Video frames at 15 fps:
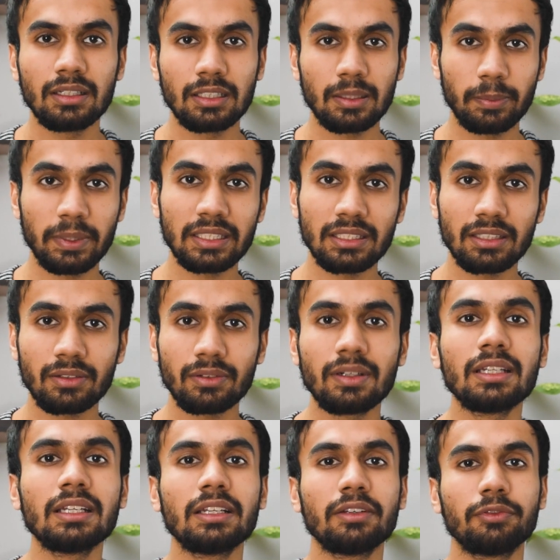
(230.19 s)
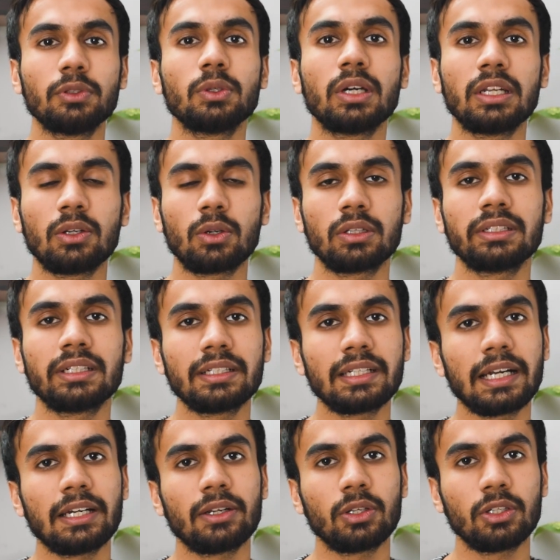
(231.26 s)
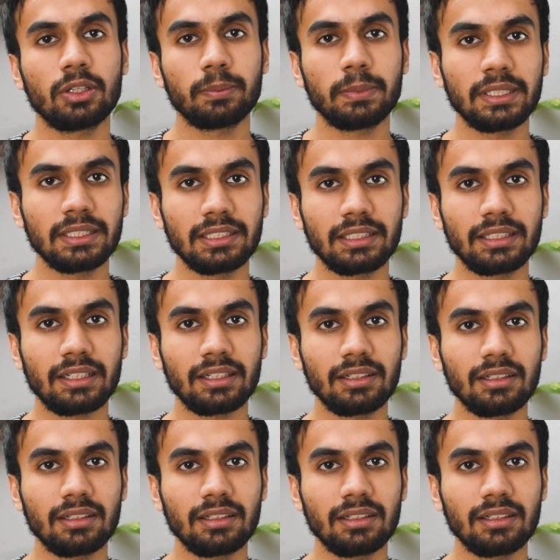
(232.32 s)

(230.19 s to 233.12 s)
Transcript: the basic one, if you are not that tight on your budget.